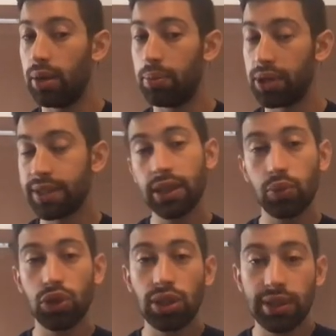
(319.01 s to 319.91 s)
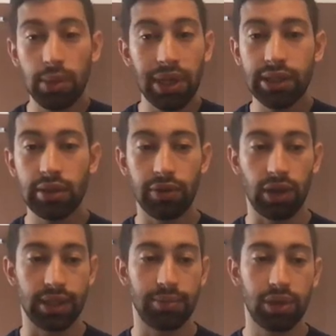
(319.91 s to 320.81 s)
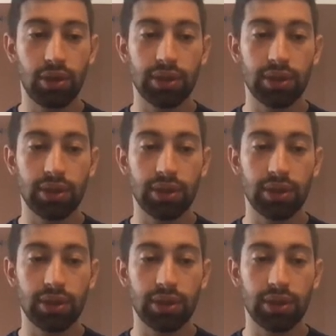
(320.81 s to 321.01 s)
percent, uh, which is amazing for us, because